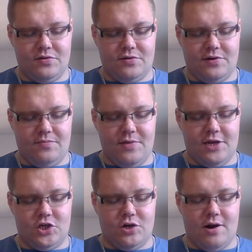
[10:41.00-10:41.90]
Trying to
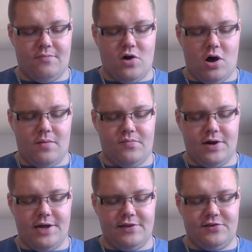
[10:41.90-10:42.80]
make sure I'm
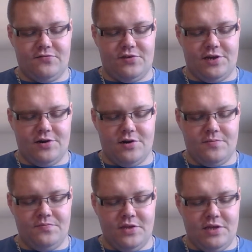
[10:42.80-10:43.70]
comprehensive here.
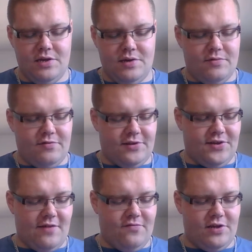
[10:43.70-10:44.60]
That's
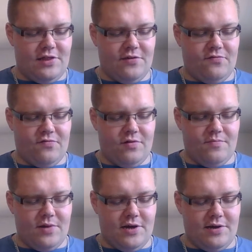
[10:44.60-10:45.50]
everything
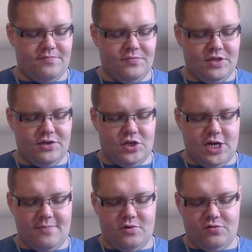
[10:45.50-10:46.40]
from
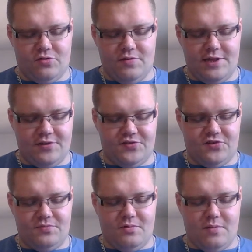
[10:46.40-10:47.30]
Chapter 3 that's
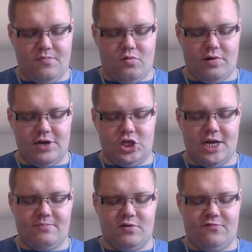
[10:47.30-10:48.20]
super important.
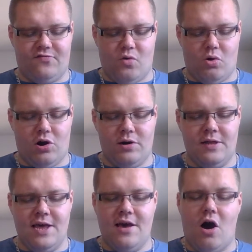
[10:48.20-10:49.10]
Chapter 4,
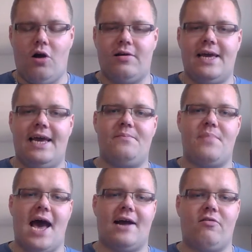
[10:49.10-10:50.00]
Arcane
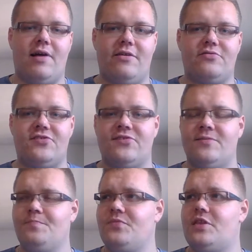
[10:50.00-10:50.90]
Backgrounds.
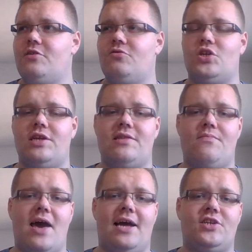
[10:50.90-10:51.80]
Usually the
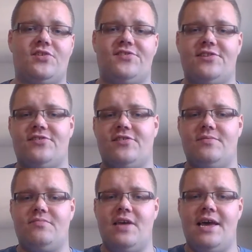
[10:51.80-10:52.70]
magic
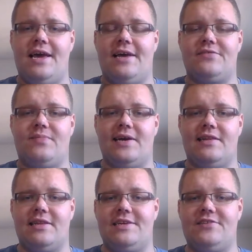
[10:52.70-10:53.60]
system is my
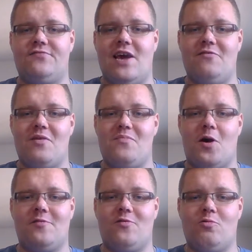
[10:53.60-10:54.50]
least favorite
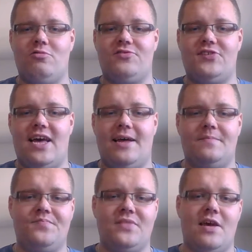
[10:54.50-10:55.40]
part of the rule set.
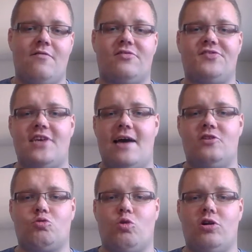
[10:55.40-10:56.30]
For
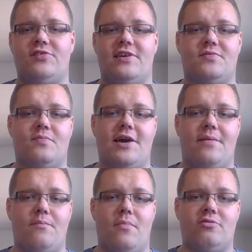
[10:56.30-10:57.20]
Savage Worlds, it's my
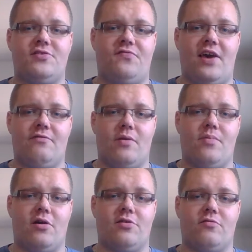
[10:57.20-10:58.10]
most favorite
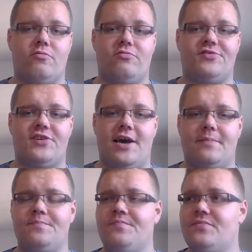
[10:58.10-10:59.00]
part of the rule set.
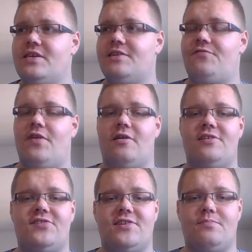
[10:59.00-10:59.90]
It's very
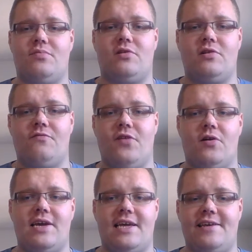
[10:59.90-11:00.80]
simple,
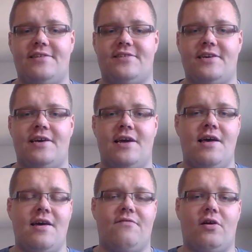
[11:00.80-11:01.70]
very easy,
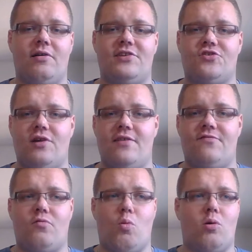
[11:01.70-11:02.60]
very
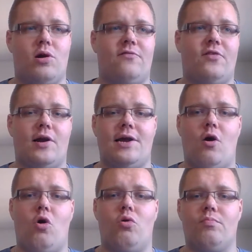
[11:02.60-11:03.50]
straightforward, very
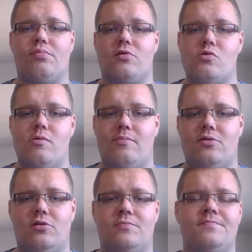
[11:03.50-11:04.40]
homebrewable.